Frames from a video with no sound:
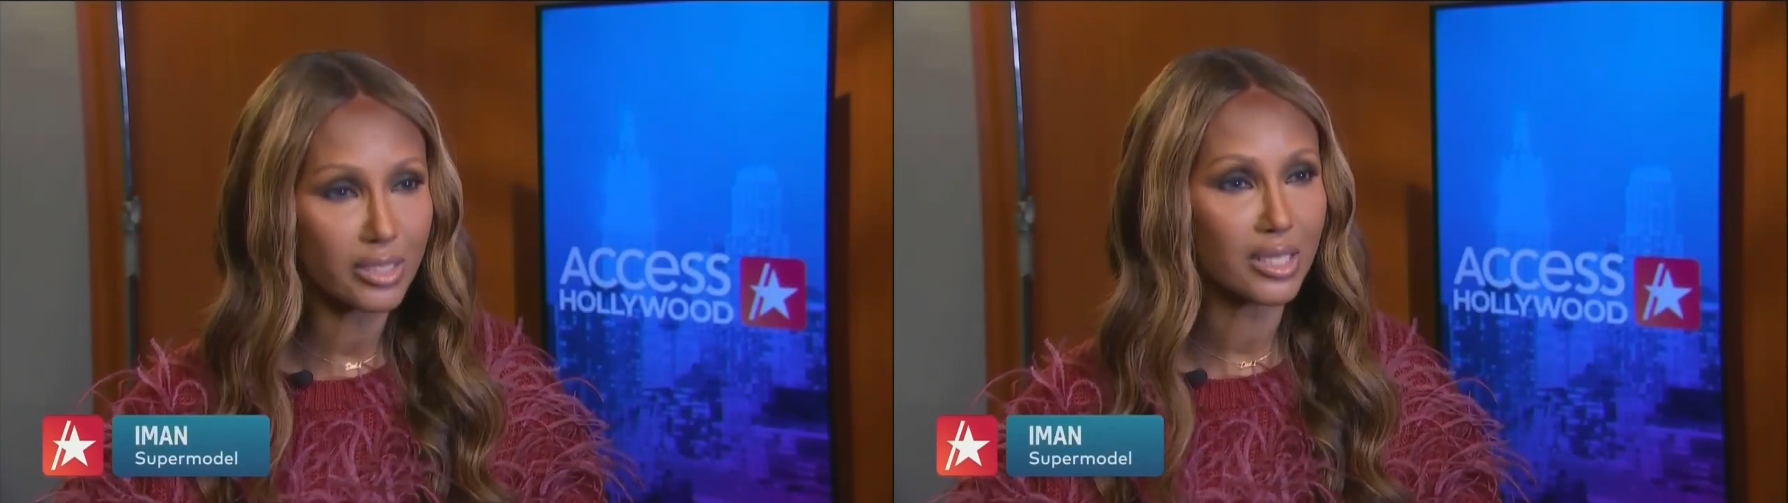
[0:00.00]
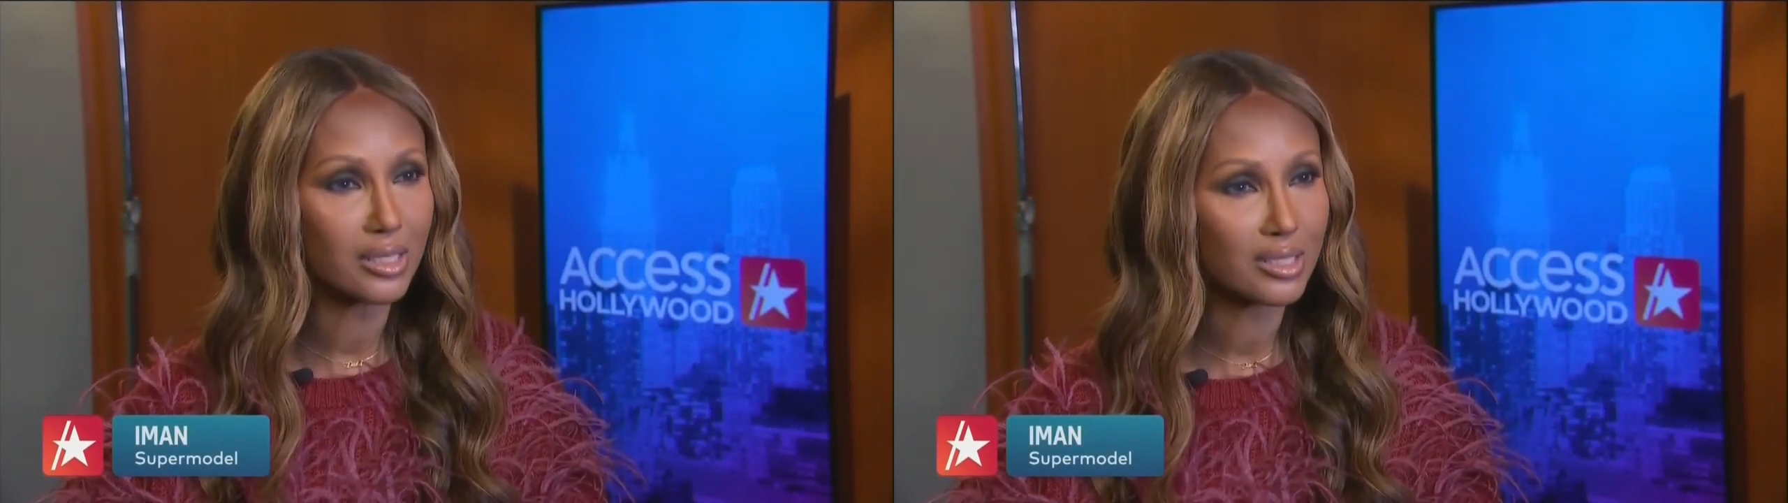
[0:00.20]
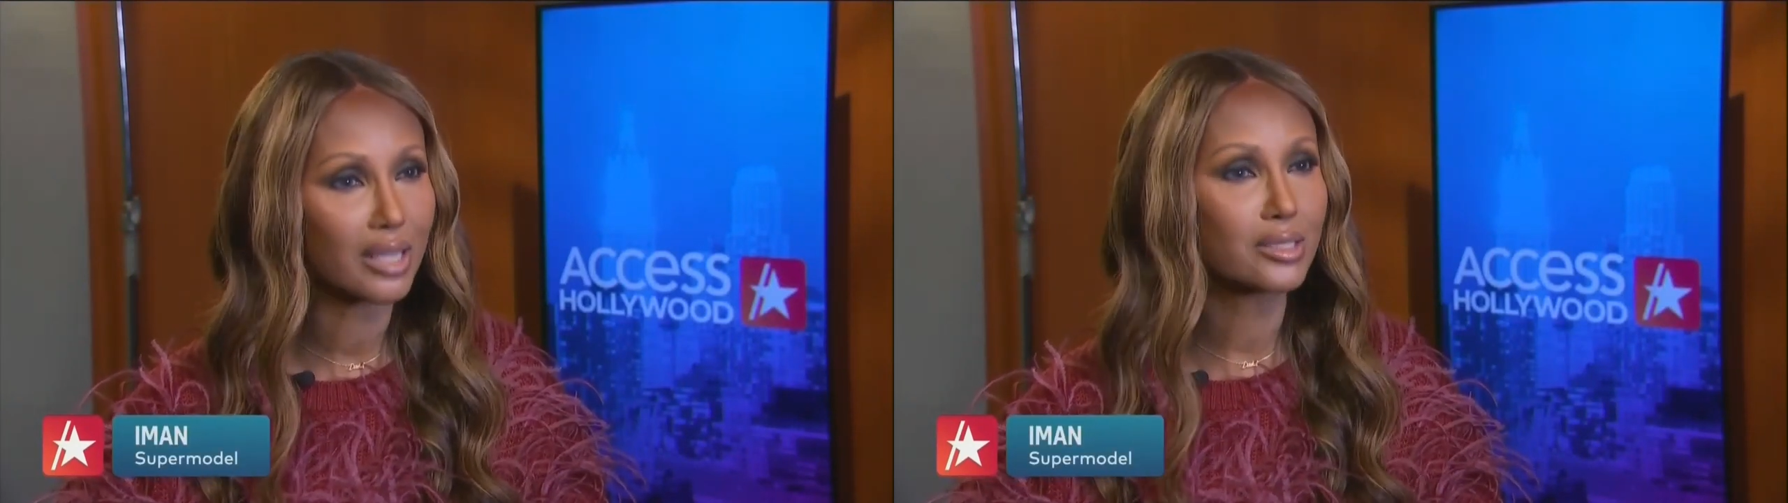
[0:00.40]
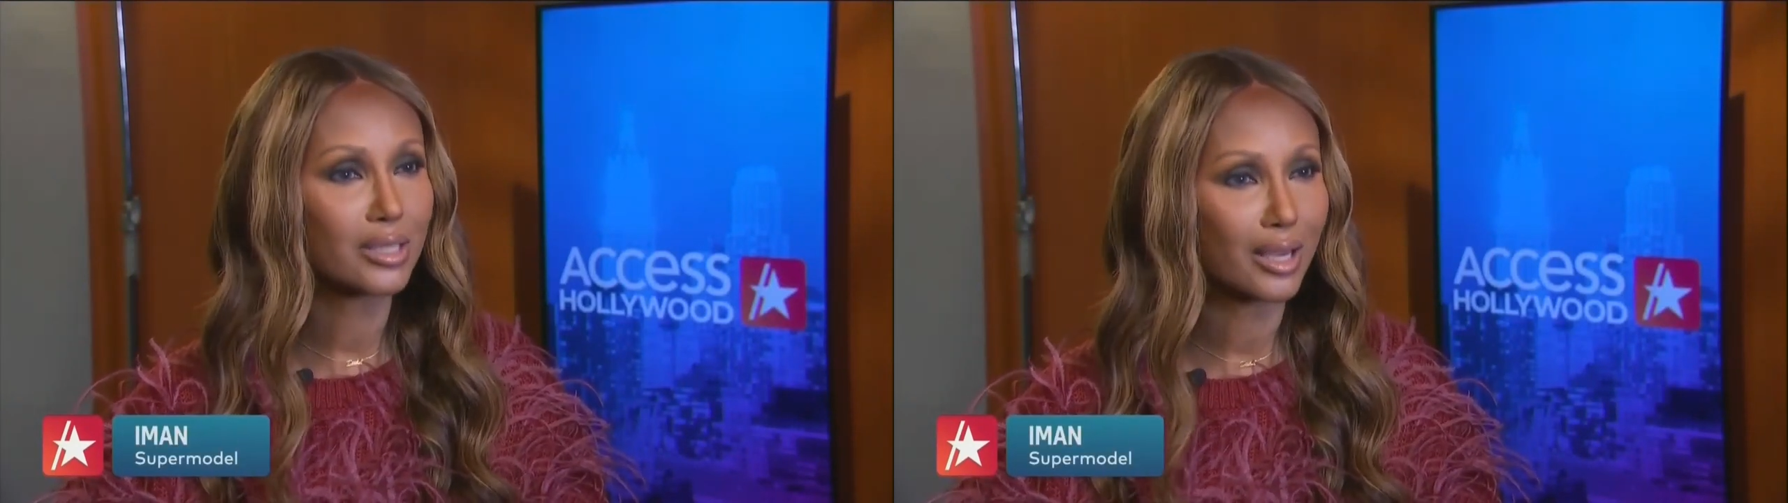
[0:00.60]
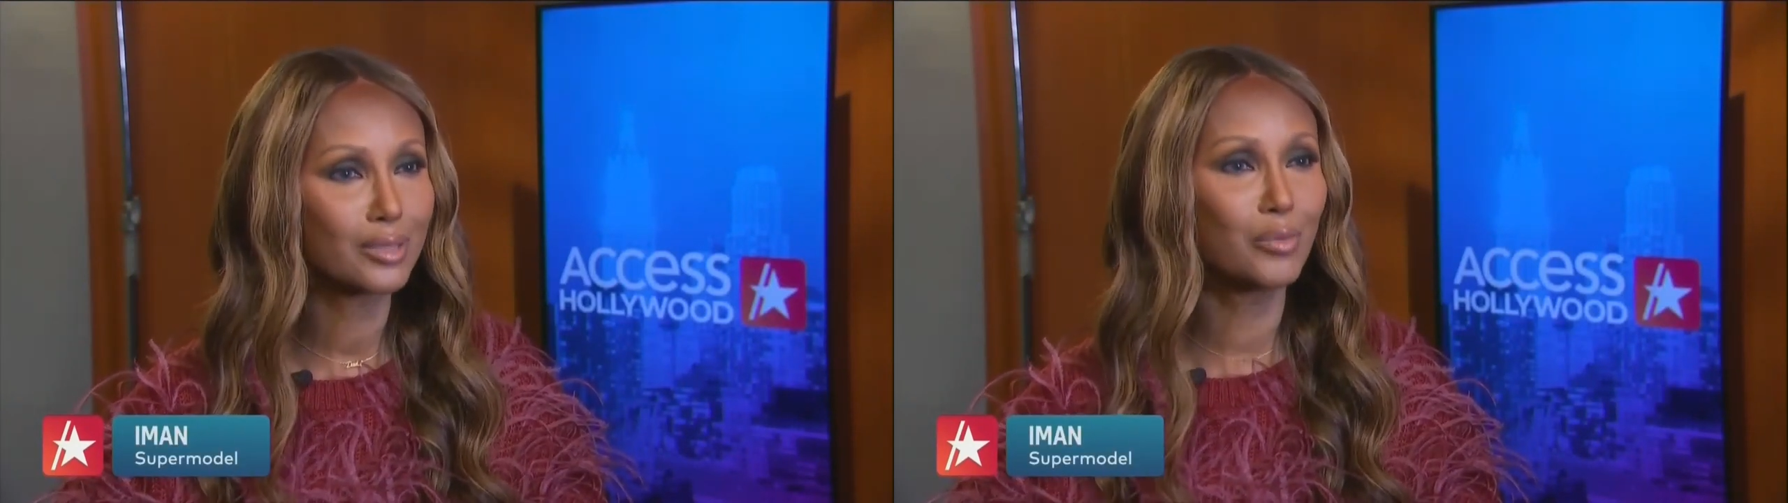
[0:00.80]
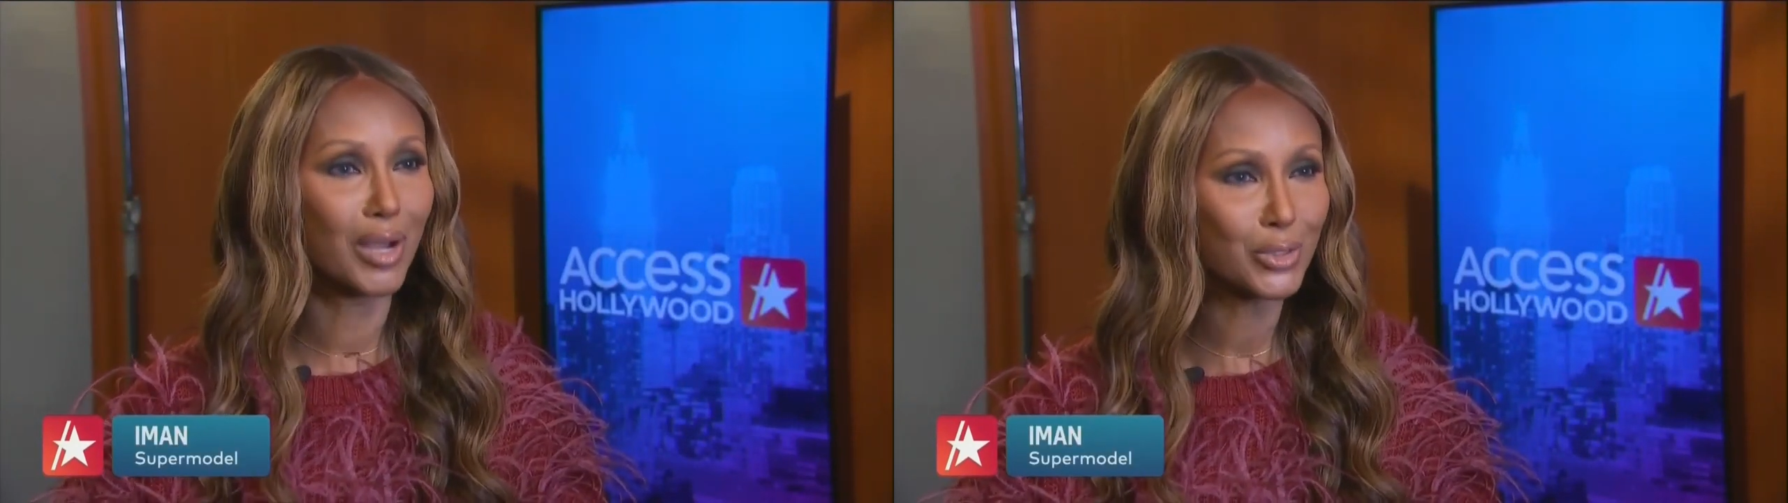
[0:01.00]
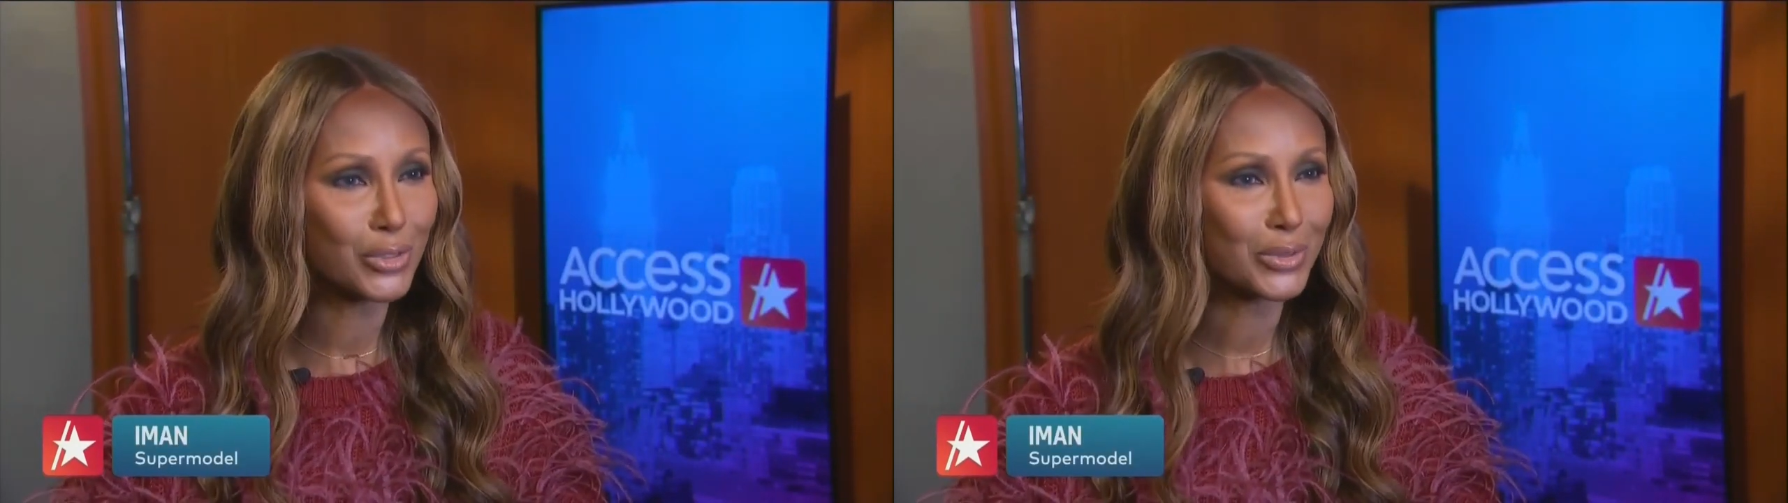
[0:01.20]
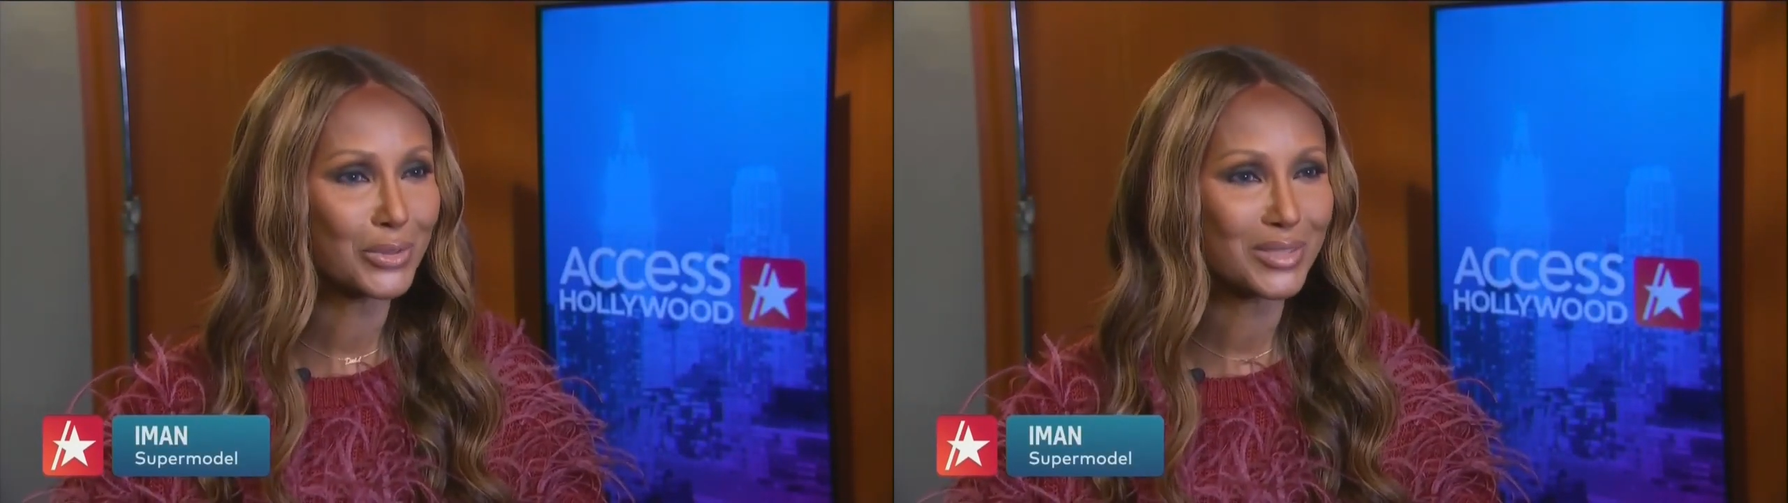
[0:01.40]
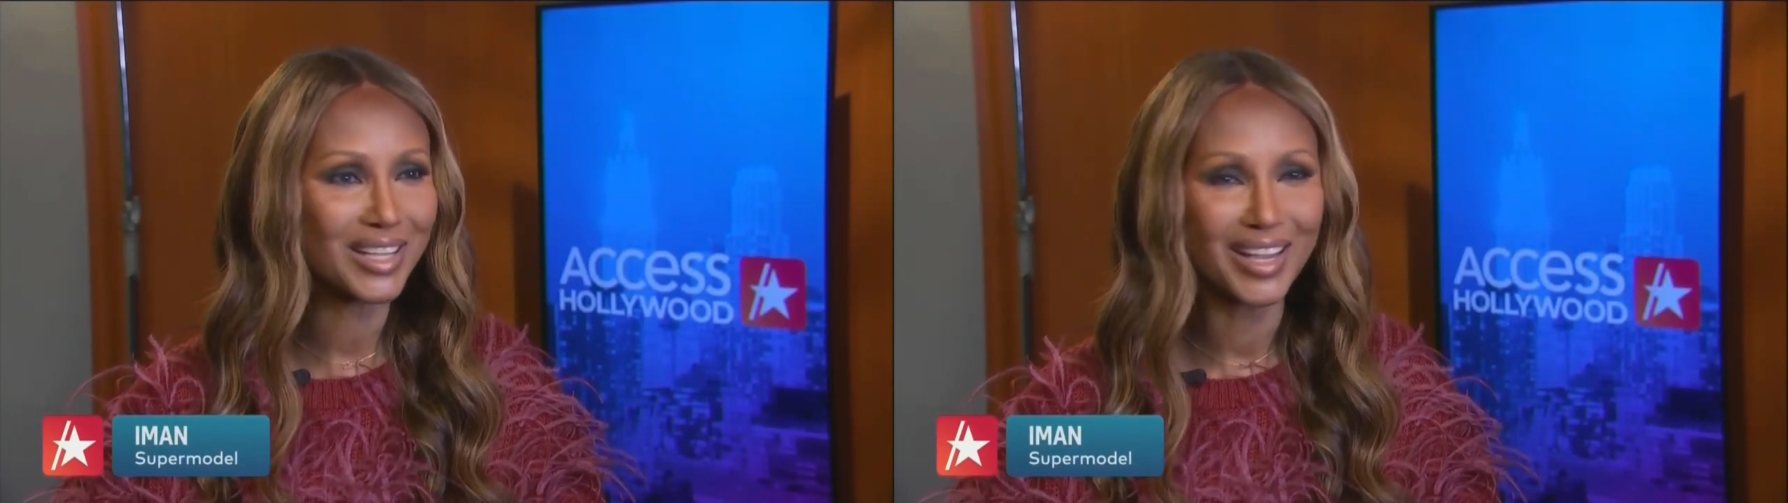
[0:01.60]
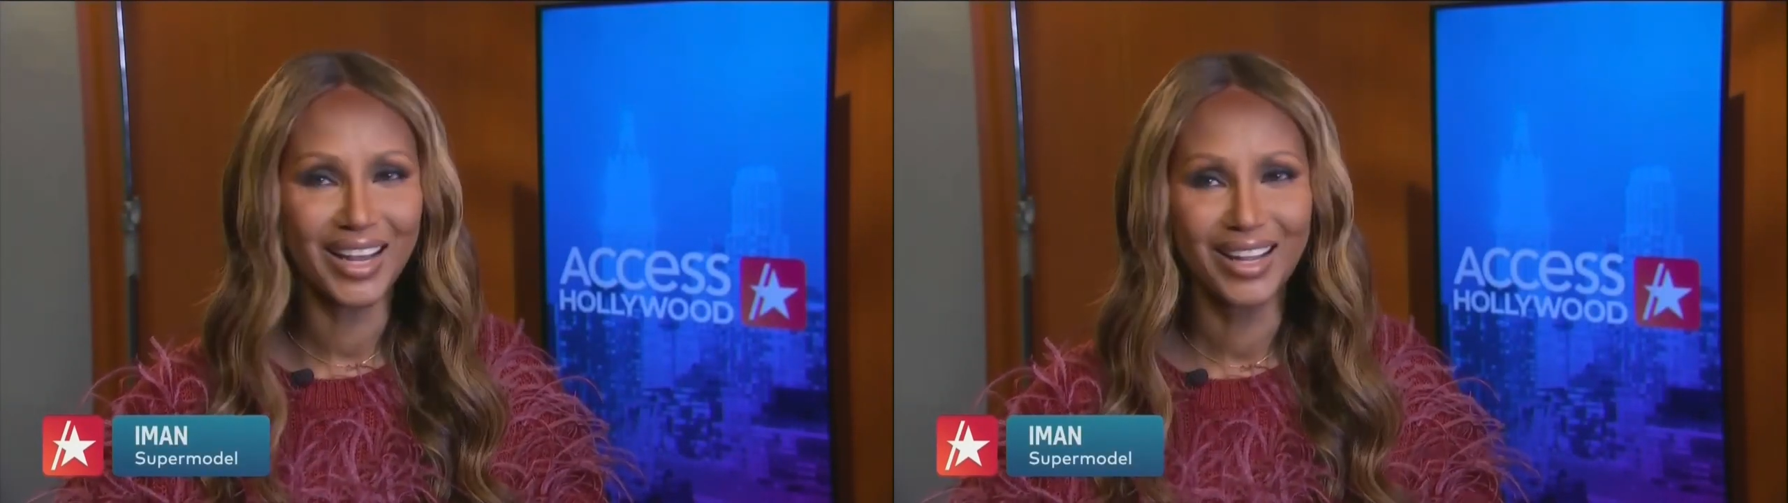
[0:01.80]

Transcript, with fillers: knees and tied my shoes.